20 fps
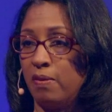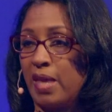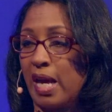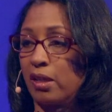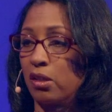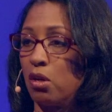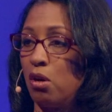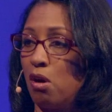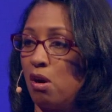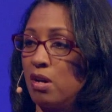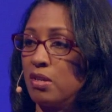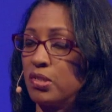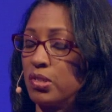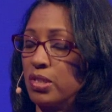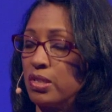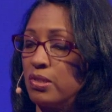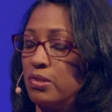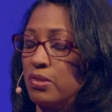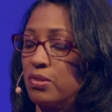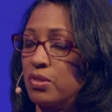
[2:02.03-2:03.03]
That
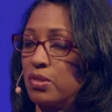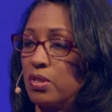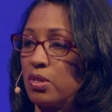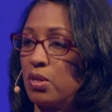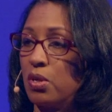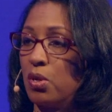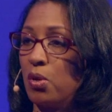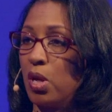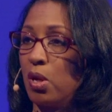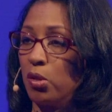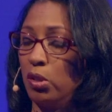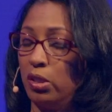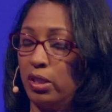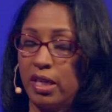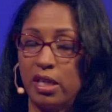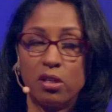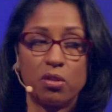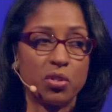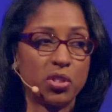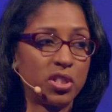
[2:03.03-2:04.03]
causes
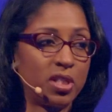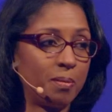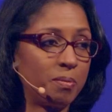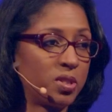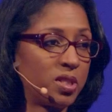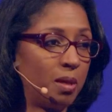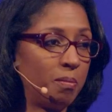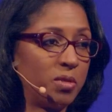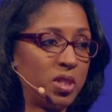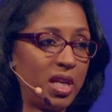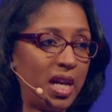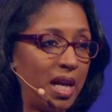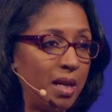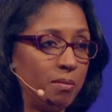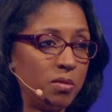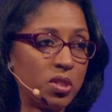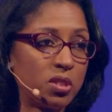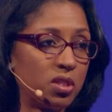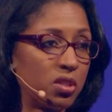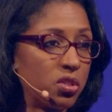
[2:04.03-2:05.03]
leadership
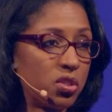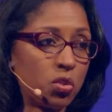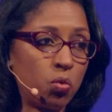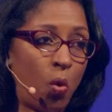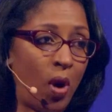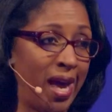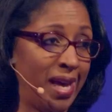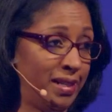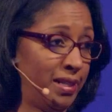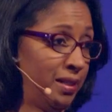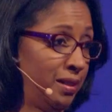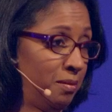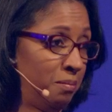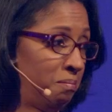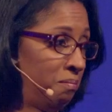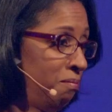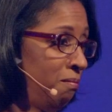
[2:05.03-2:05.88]
sometimes to sweat,